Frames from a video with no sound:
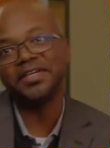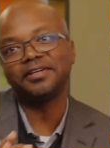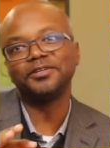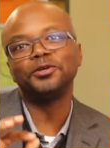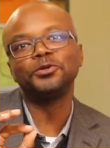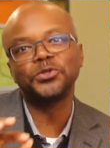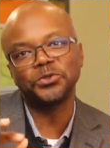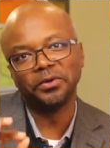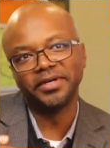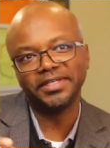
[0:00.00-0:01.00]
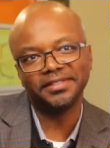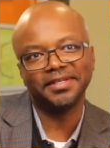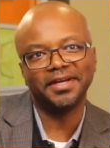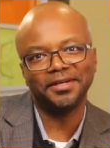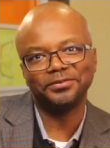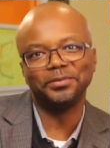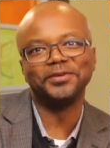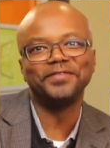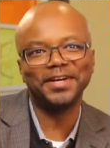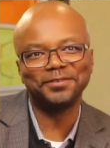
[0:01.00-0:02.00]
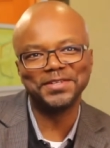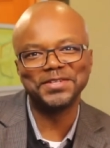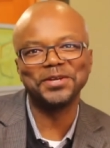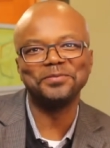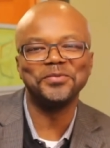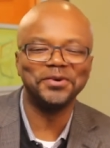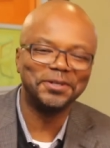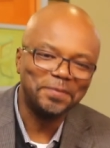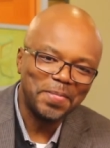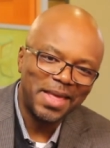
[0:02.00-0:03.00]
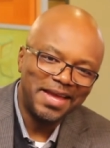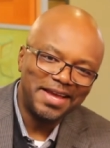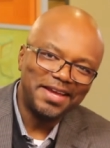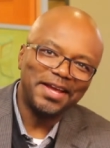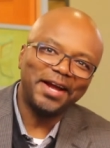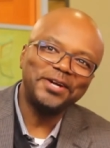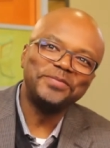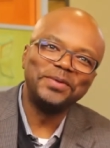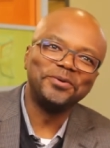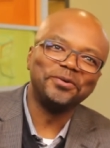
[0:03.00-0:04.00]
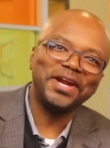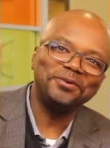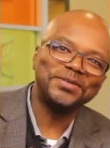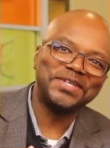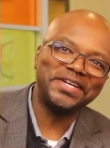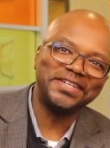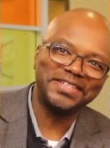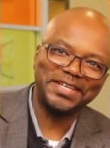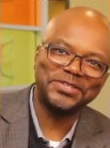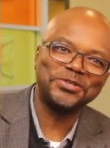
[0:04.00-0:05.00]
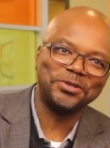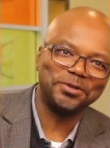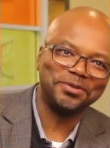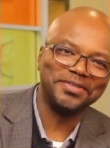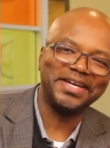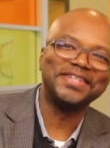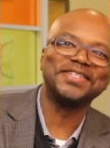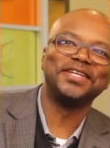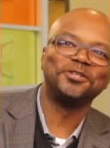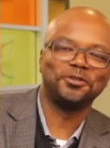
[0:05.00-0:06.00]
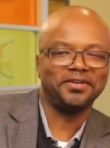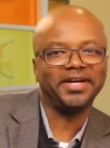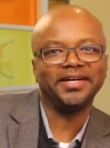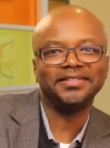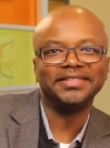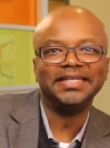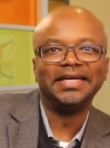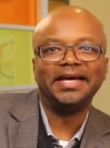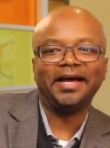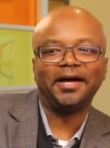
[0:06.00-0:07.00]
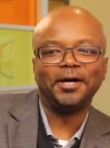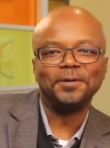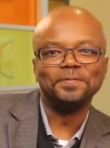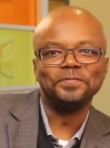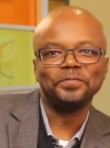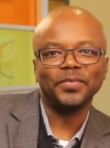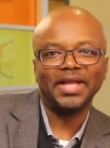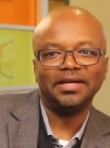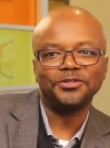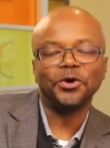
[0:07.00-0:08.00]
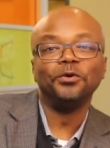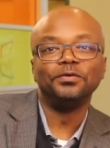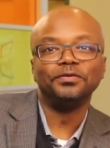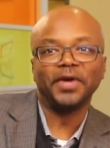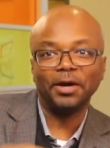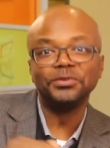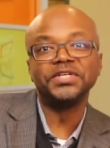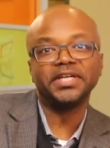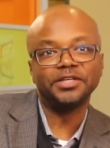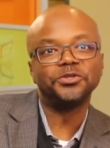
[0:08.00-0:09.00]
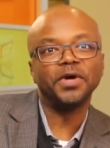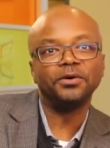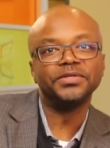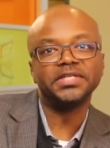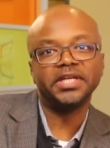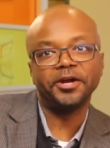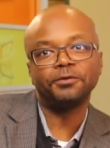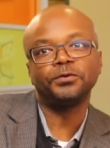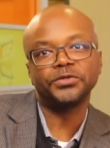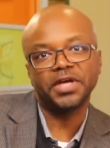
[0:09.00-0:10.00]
me tell a little story uh, from a veteran standpoint. I remember when I was here at SU as an undergrad, um, so when I was here at SU, I was in Air Force